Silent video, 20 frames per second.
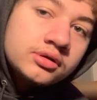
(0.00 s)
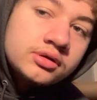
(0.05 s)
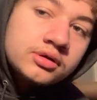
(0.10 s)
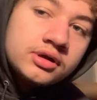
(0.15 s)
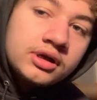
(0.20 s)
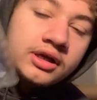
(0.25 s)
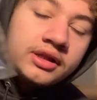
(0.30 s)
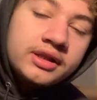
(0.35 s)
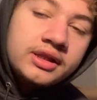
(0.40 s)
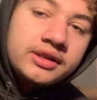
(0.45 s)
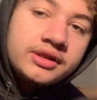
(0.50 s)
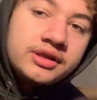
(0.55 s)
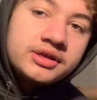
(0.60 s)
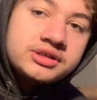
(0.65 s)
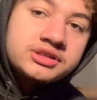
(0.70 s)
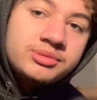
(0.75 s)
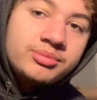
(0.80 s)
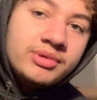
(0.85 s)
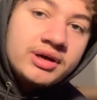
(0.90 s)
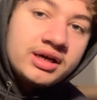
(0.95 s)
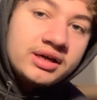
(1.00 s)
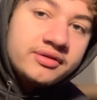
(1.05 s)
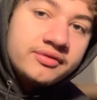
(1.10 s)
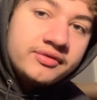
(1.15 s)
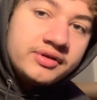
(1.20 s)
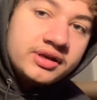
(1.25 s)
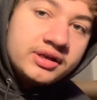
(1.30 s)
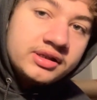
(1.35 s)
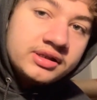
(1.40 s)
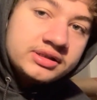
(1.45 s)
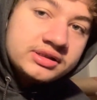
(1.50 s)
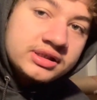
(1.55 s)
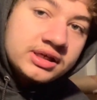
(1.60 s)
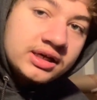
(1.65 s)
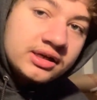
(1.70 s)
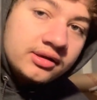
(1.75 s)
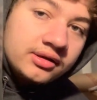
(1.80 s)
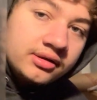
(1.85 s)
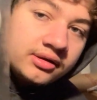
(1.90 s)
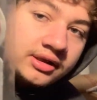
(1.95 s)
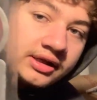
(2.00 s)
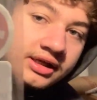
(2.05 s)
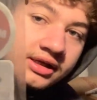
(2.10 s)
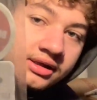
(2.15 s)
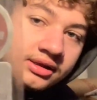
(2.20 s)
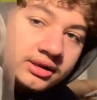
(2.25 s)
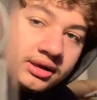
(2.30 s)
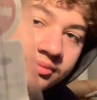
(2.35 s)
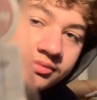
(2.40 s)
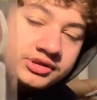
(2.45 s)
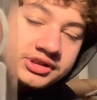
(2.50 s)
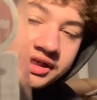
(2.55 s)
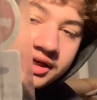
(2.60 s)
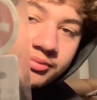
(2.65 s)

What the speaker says: And then there's the back of it. It's got like almost like a